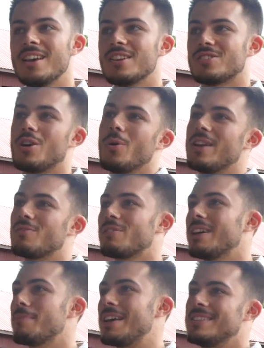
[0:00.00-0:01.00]
So it's
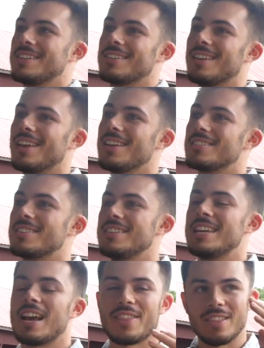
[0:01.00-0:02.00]
really amazing to
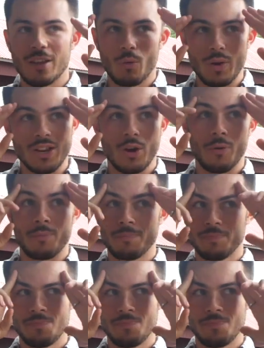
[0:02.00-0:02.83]
see. I think that we don't...